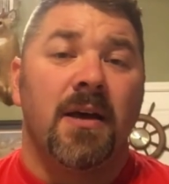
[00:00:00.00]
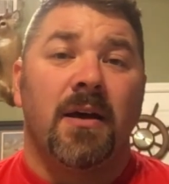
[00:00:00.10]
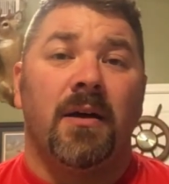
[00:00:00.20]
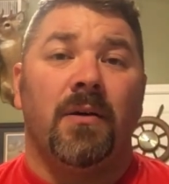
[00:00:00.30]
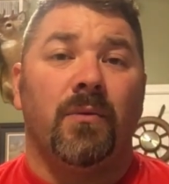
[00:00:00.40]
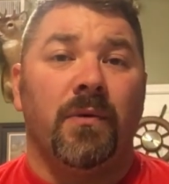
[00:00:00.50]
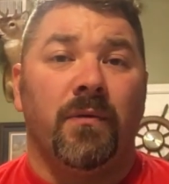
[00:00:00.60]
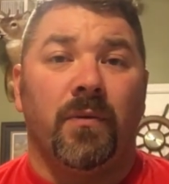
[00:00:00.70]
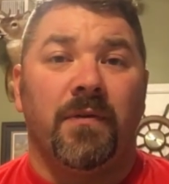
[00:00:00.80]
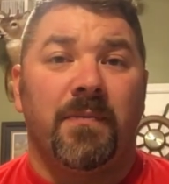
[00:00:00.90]

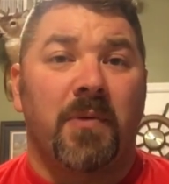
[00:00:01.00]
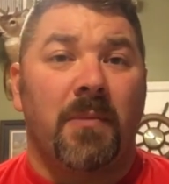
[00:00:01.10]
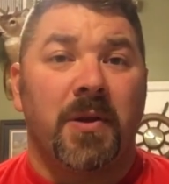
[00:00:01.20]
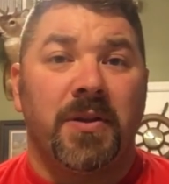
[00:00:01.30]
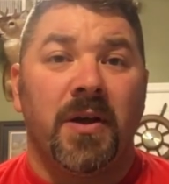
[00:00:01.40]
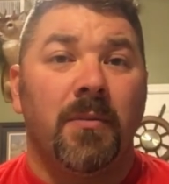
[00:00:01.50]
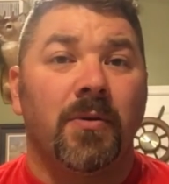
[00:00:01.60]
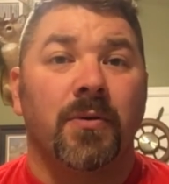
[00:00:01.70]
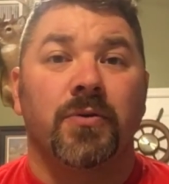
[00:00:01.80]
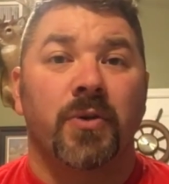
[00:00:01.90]
We've probably
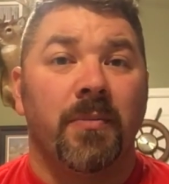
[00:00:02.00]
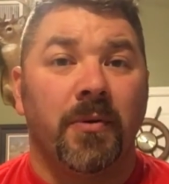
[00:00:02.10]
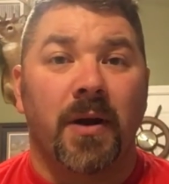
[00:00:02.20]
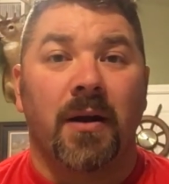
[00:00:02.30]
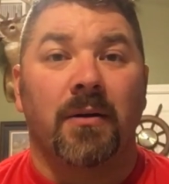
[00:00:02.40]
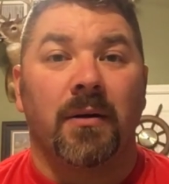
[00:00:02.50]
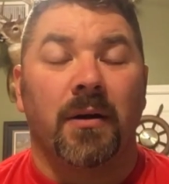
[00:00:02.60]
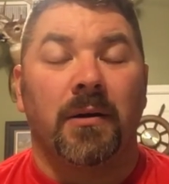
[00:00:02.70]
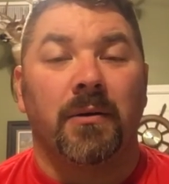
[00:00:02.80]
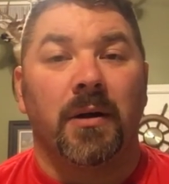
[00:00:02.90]
doubled or tripled
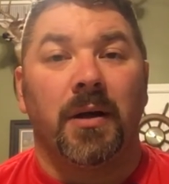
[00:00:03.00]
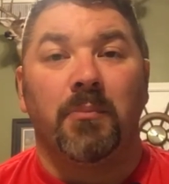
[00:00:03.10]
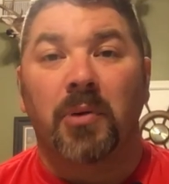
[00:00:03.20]
our